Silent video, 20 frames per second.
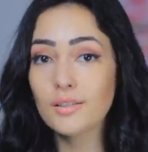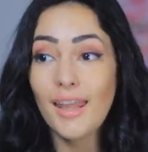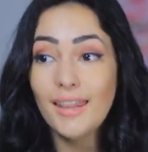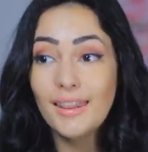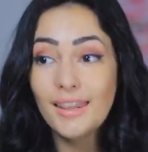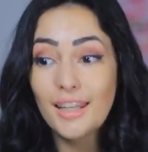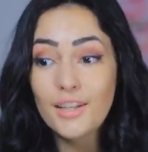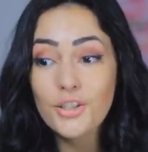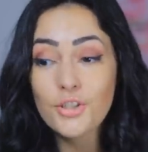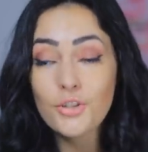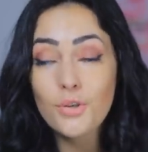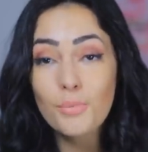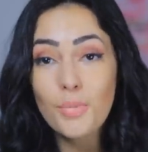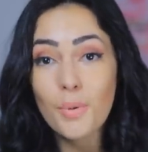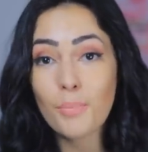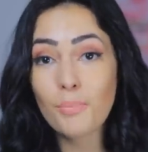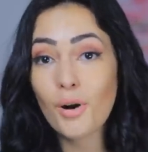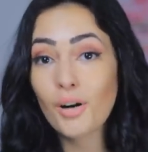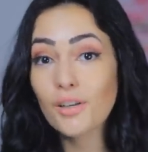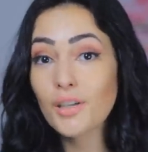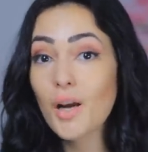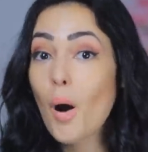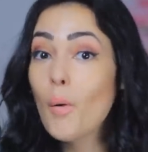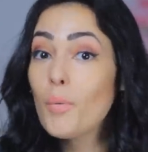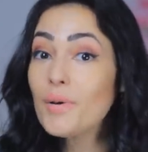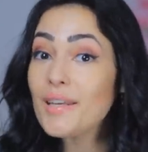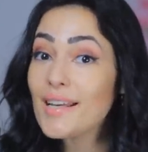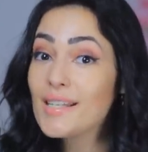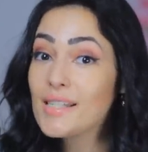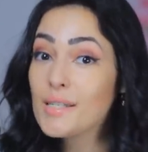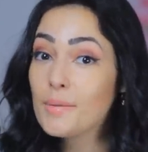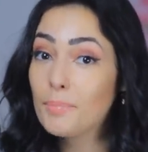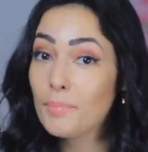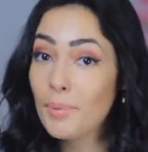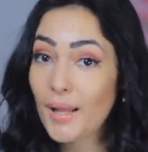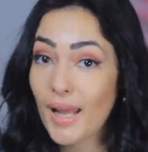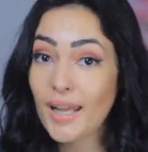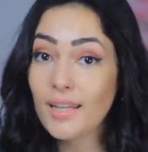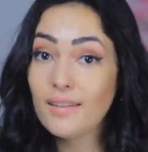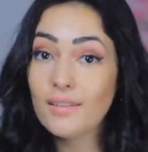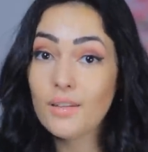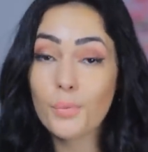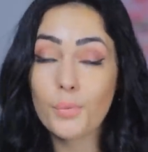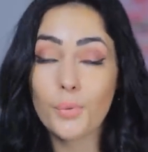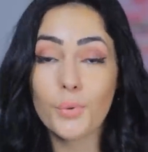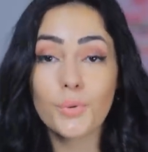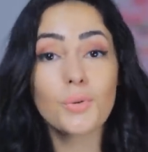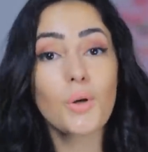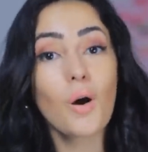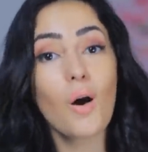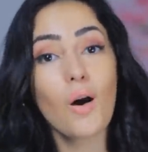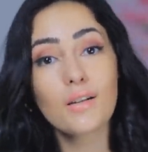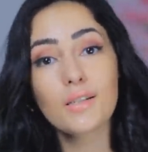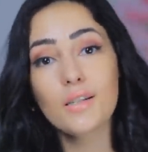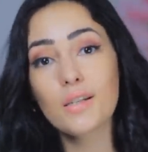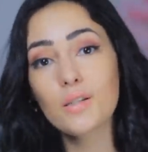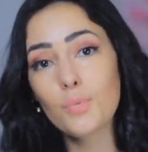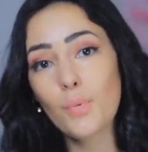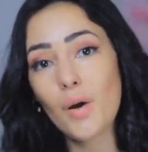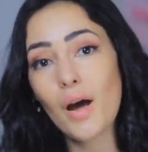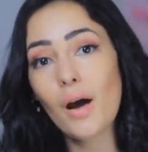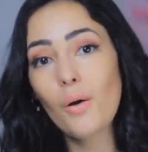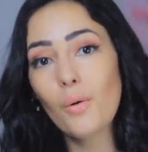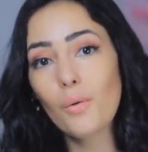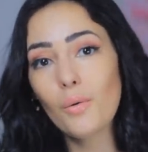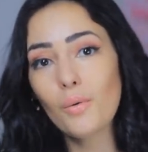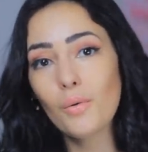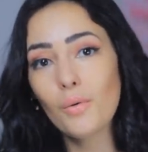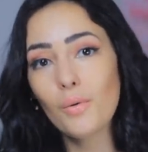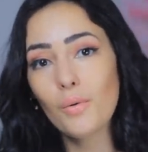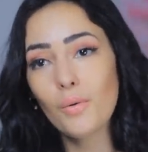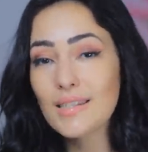It needs to be part how we explain the root cause as well.